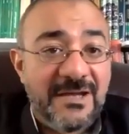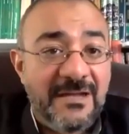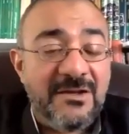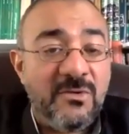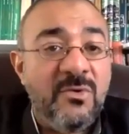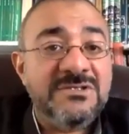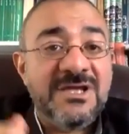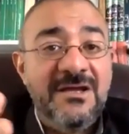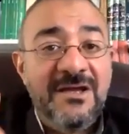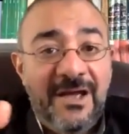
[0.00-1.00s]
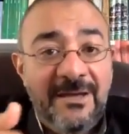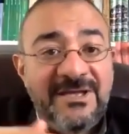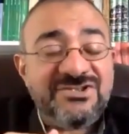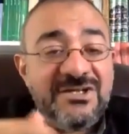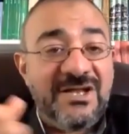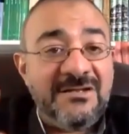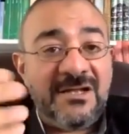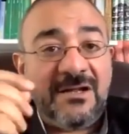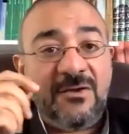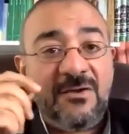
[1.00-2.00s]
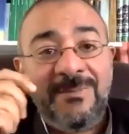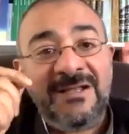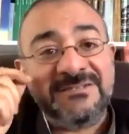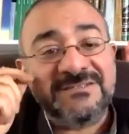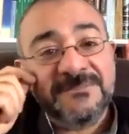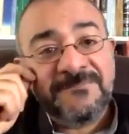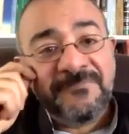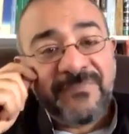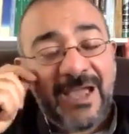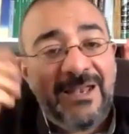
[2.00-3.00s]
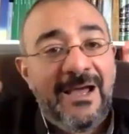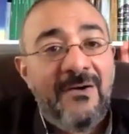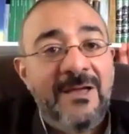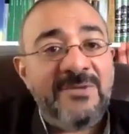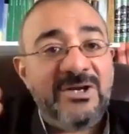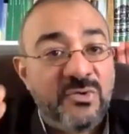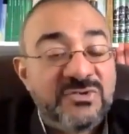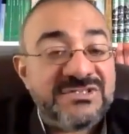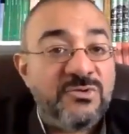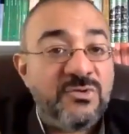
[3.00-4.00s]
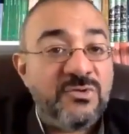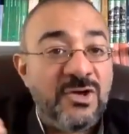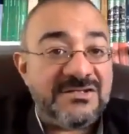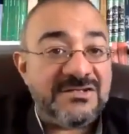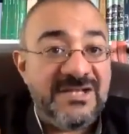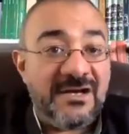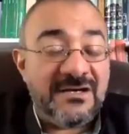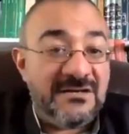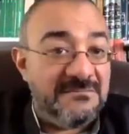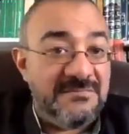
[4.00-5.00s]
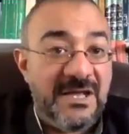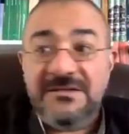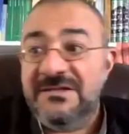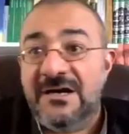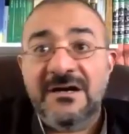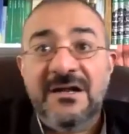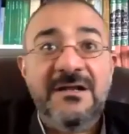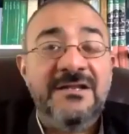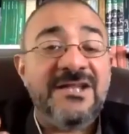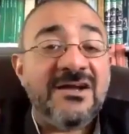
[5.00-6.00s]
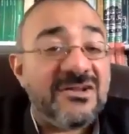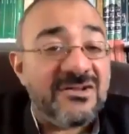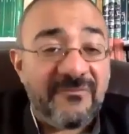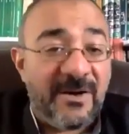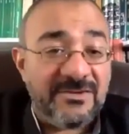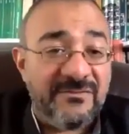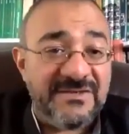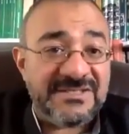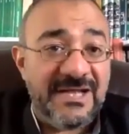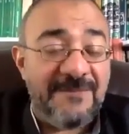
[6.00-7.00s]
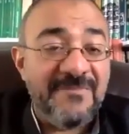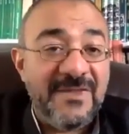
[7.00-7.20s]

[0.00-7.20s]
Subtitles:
The rules I mentioned under the commands, al-awamir, do's and do nots, they are integrative part of Islam.